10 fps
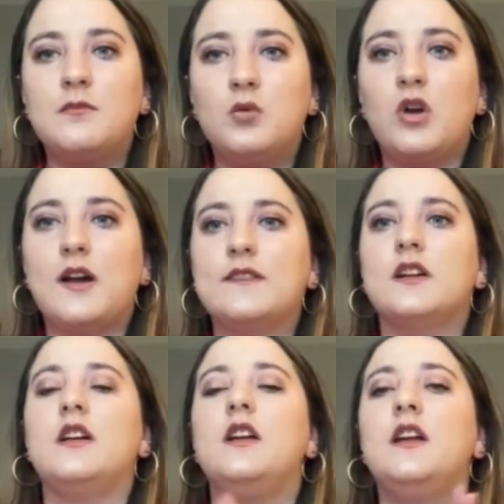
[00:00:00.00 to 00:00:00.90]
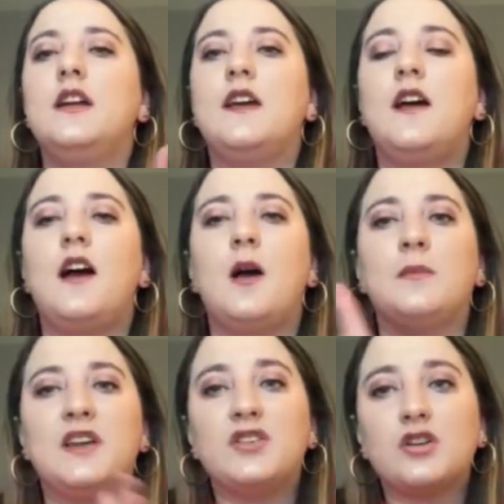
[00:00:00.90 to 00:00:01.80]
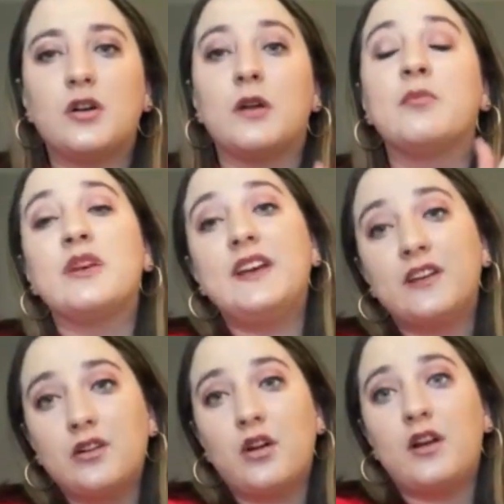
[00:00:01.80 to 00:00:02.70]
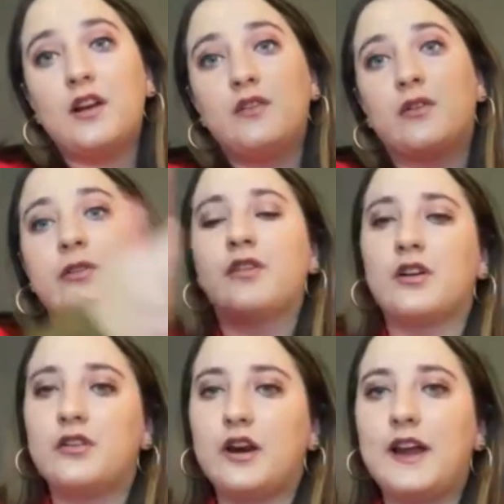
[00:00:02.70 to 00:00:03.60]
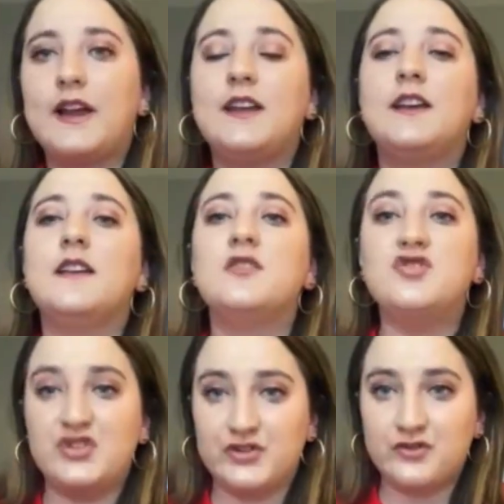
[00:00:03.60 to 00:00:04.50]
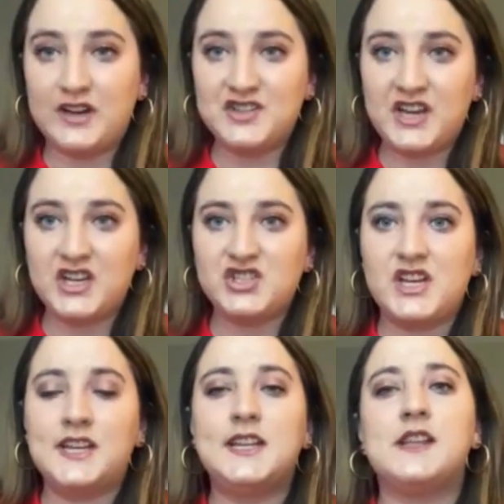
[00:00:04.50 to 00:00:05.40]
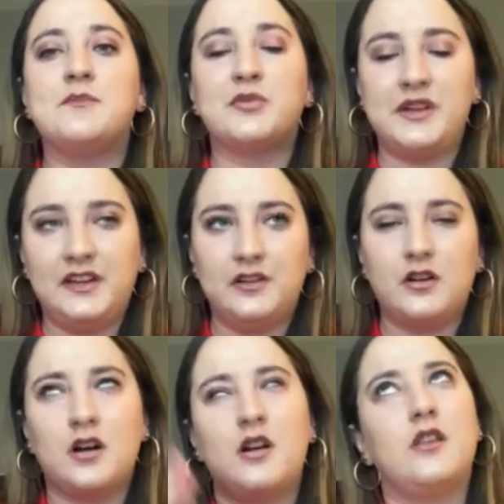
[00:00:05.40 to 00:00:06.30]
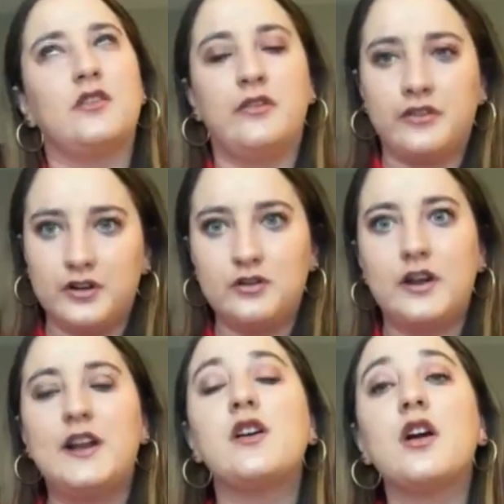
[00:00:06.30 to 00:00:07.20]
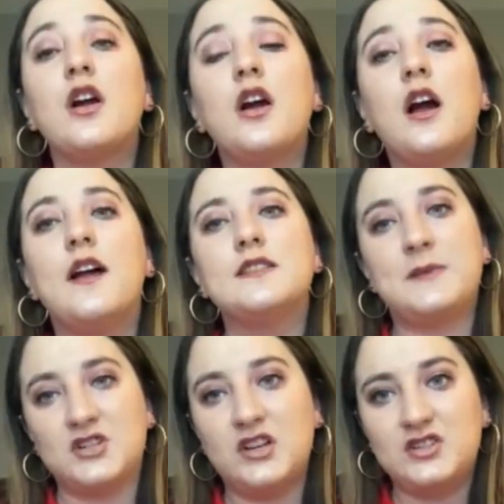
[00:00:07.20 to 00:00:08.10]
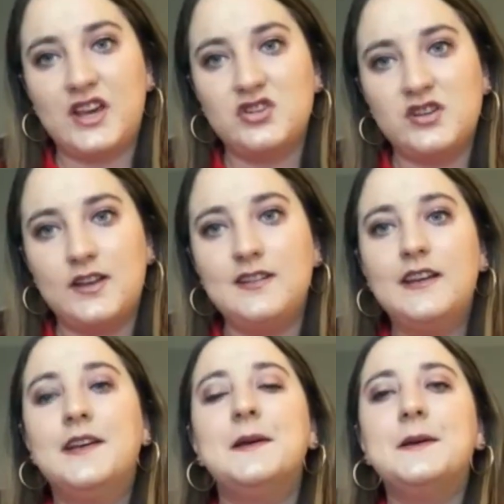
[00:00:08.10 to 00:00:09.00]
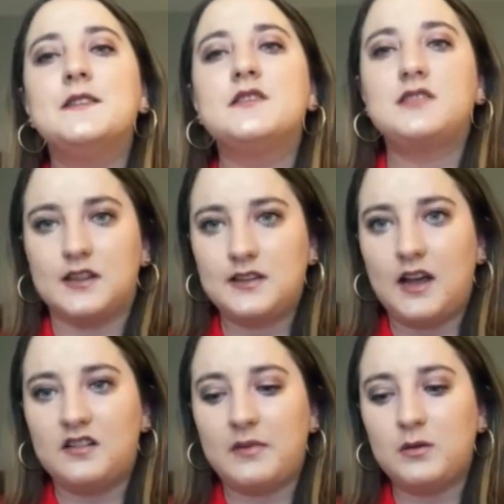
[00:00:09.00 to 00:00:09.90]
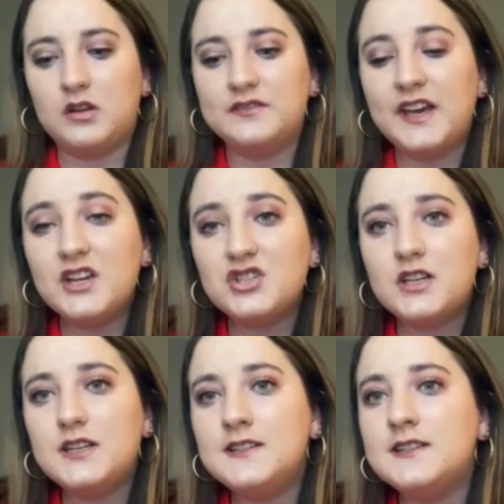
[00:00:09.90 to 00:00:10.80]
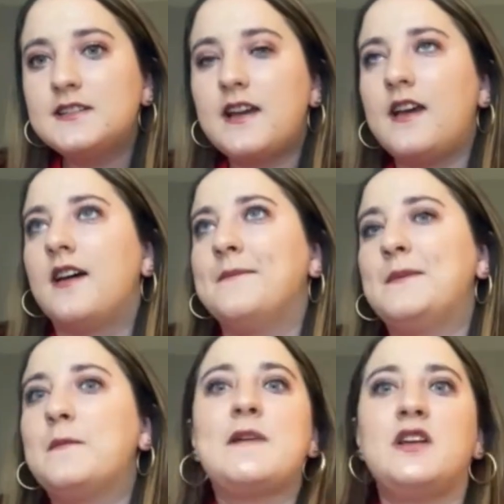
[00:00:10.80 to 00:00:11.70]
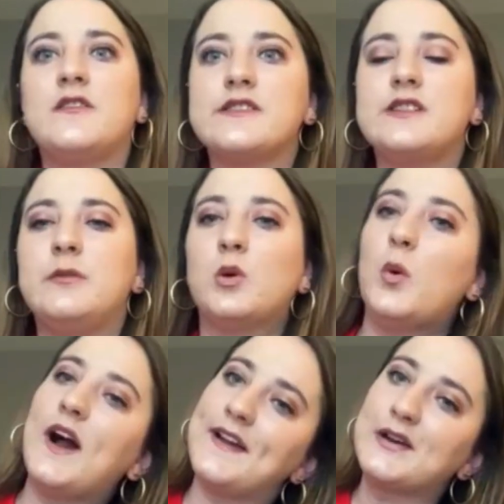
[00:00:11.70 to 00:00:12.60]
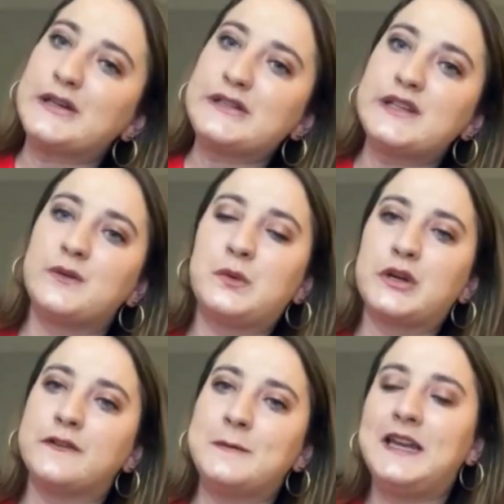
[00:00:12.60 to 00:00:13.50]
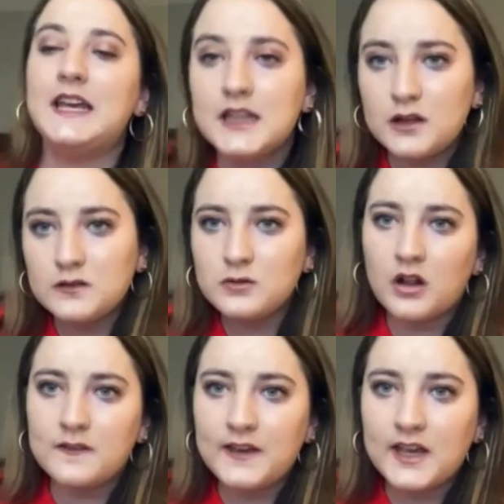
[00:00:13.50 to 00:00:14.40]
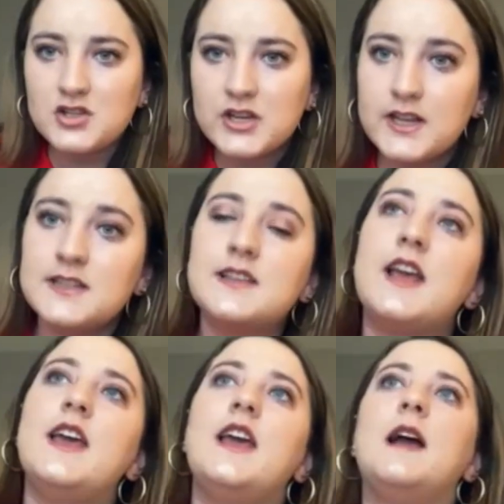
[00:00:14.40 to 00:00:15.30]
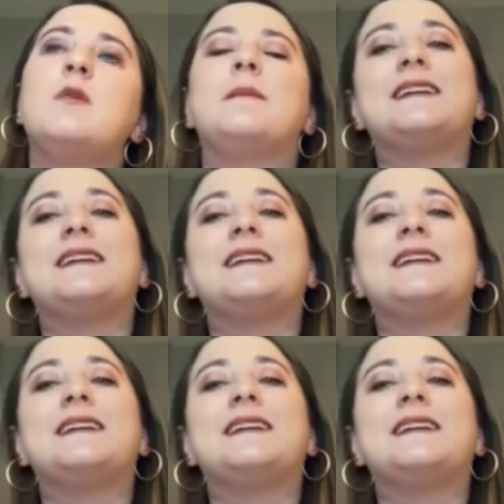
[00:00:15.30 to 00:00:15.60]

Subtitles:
cover pre-kindergarten through 3rd grade general education, and then pre-kindergarten through 3rd grade special education. So that's kind of my qualifications, what my university requires in order for me to get those qualifications, and what